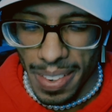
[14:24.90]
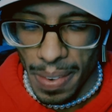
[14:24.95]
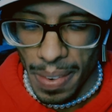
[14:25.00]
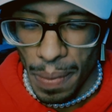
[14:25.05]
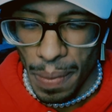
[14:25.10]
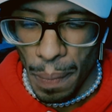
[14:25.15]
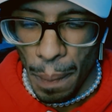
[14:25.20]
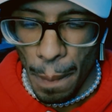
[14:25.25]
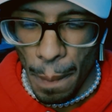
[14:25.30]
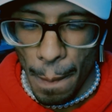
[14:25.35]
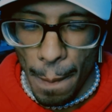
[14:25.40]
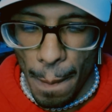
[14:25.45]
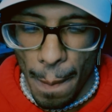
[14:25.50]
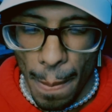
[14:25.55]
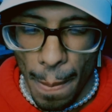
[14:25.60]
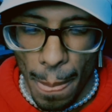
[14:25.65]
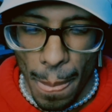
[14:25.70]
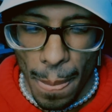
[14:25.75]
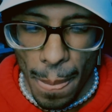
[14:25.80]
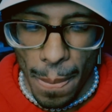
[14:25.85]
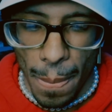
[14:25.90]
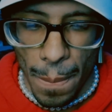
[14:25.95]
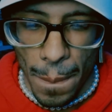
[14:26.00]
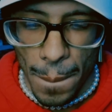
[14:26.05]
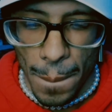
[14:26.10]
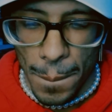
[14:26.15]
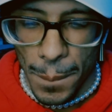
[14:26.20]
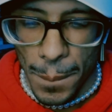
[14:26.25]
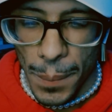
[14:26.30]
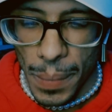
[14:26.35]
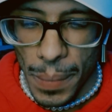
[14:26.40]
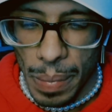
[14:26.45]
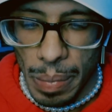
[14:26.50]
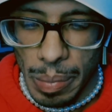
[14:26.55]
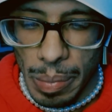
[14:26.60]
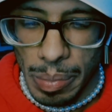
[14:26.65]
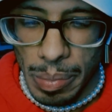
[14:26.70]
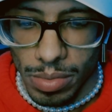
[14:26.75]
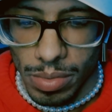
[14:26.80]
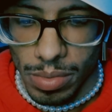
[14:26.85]

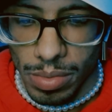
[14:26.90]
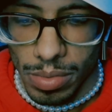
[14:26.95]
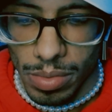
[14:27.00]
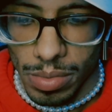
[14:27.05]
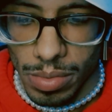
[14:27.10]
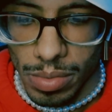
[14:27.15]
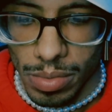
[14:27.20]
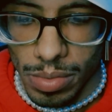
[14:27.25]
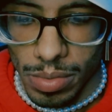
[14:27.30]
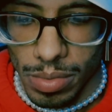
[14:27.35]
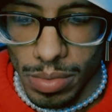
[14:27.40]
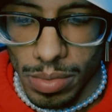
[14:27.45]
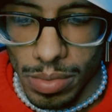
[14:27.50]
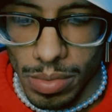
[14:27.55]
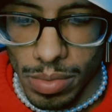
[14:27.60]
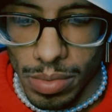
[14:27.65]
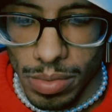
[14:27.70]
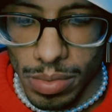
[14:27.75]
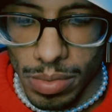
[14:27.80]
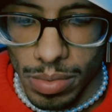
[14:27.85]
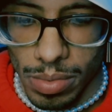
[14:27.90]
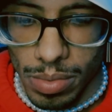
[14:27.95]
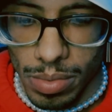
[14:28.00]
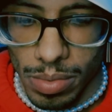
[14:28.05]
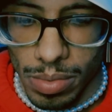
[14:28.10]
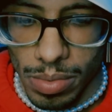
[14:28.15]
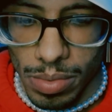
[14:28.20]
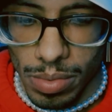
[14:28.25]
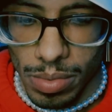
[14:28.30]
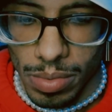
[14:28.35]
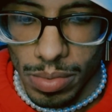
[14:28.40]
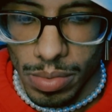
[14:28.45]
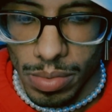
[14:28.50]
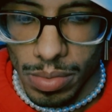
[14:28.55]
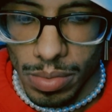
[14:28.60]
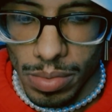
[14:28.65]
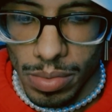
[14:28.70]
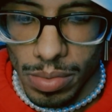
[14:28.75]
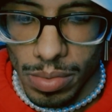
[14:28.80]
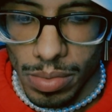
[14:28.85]

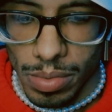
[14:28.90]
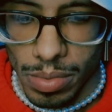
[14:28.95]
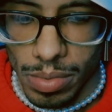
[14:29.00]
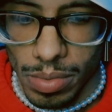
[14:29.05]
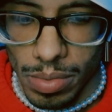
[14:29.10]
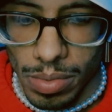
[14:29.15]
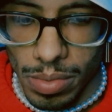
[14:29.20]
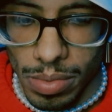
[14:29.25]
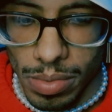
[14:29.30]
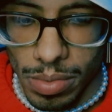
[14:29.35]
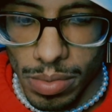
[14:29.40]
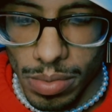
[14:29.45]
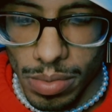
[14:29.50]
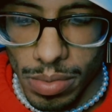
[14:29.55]
(no one is talking)